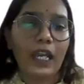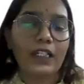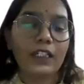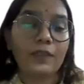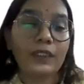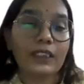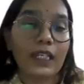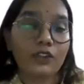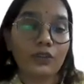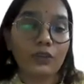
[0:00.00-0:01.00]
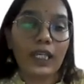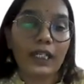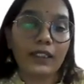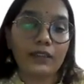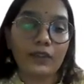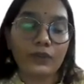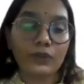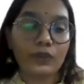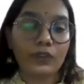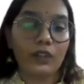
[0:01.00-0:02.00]
and it must ensure the ideals of
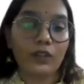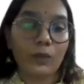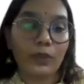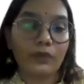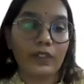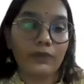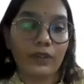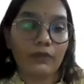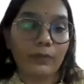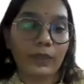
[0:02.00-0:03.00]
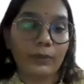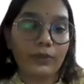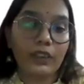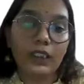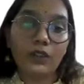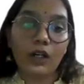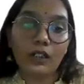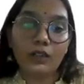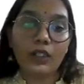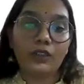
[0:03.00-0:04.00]
social economic welfare of the people in
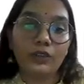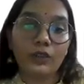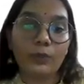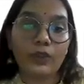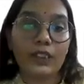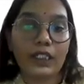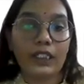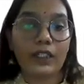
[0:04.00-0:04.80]
order to ensure political,